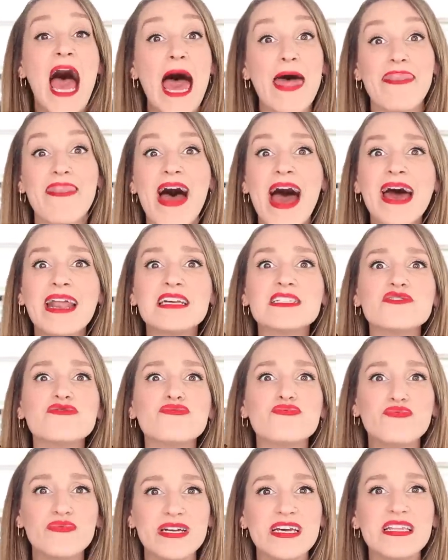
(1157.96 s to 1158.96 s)
And that is
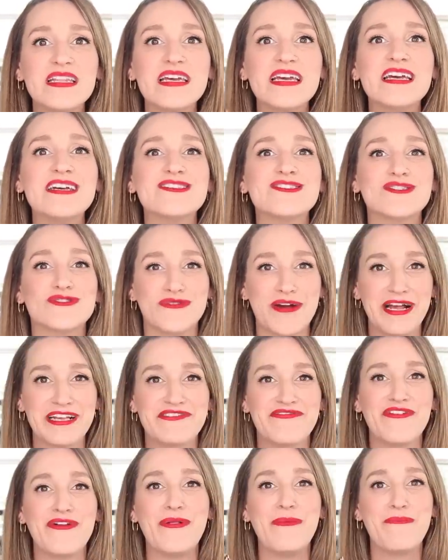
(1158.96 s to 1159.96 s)
a really
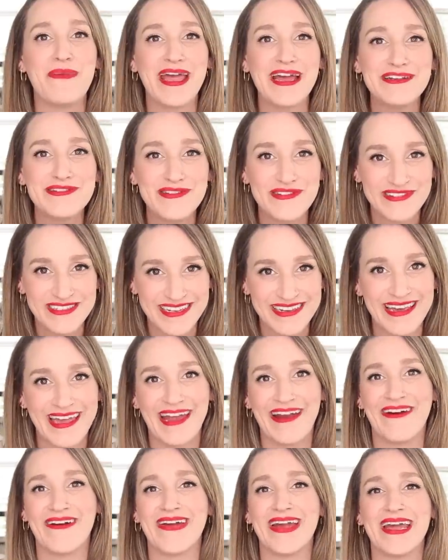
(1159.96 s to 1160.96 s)
stressful mantle to
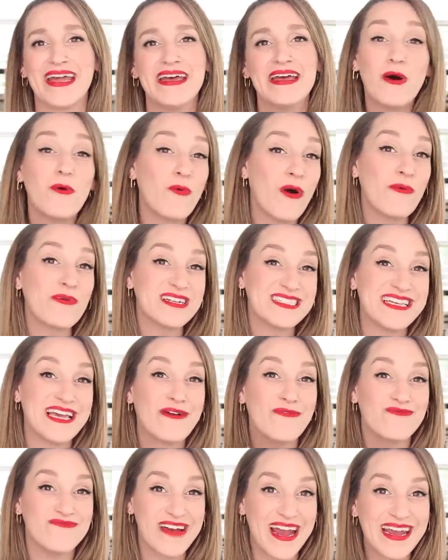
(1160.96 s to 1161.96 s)
carry. But what we're
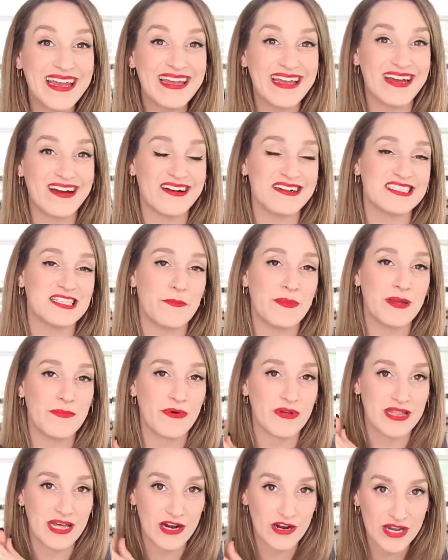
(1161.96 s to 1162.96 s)
seeing right here is the
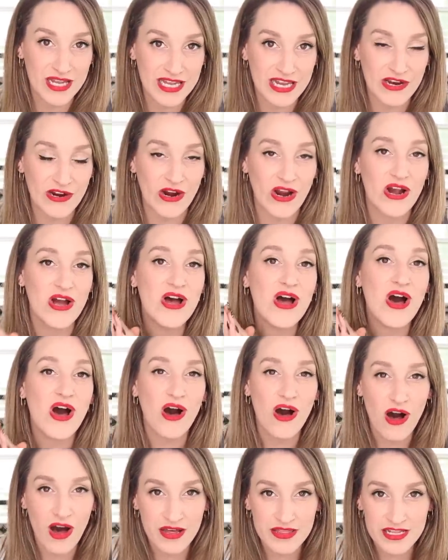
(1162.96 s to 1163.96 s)
people that are here
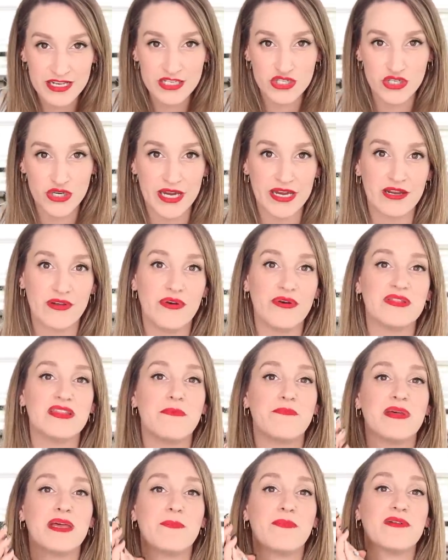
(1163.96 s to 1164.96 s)
on this channel,
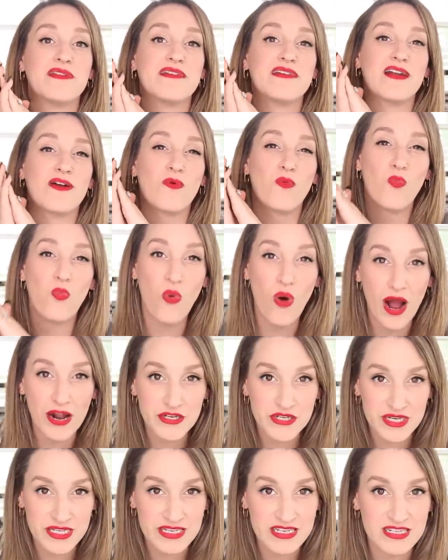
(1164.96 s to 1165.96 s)
the people that are
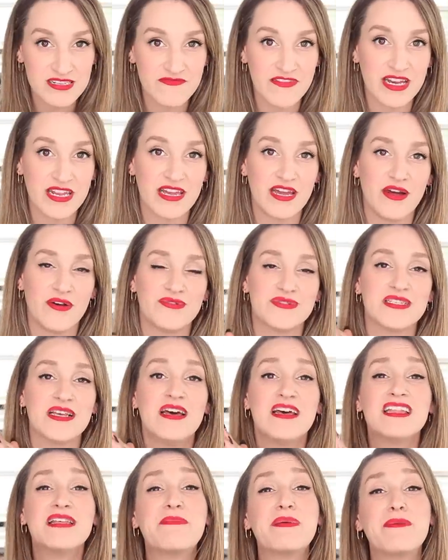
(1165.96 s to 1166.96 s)
watching these videos,
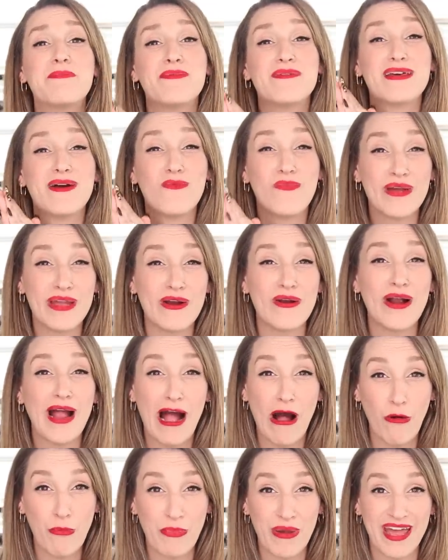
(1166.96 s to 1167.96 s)
the people that we are
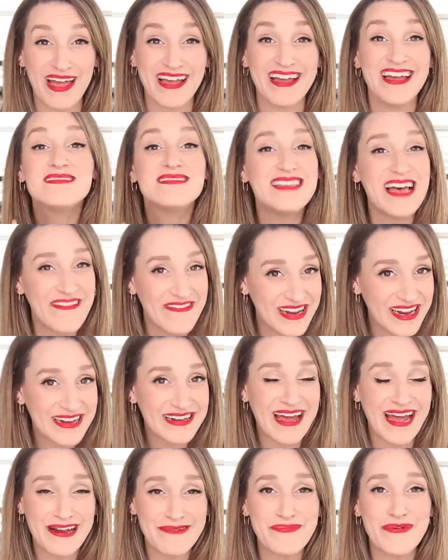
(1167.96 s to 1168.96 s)
helping,
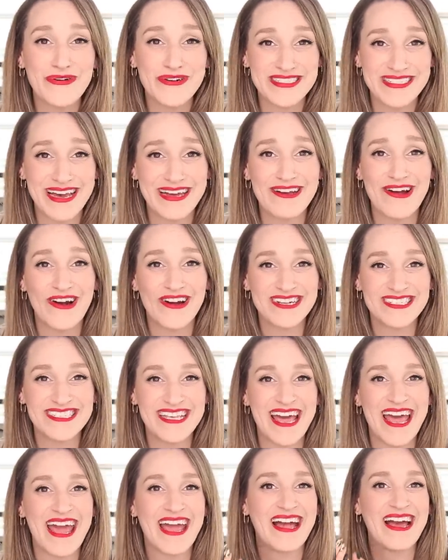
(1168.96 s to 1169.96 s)
79% are
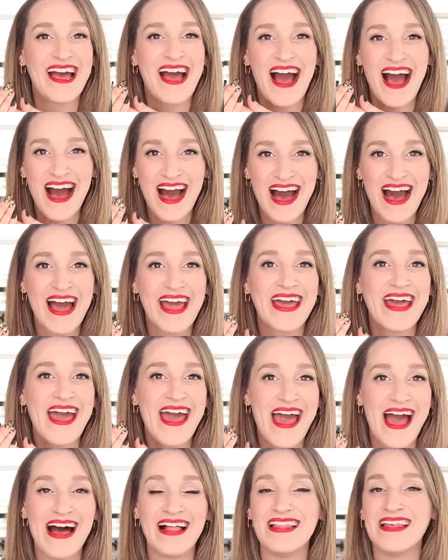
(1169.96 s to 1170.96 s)
saying,
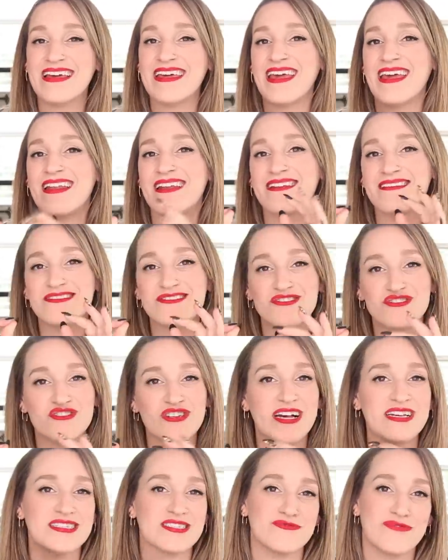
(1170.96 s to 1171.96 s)
I allocated
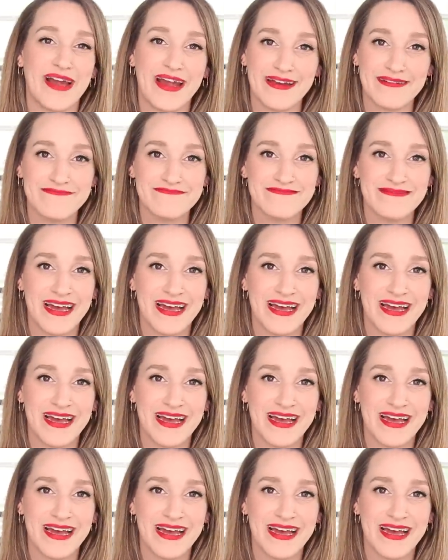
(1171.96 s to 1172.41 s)
just right.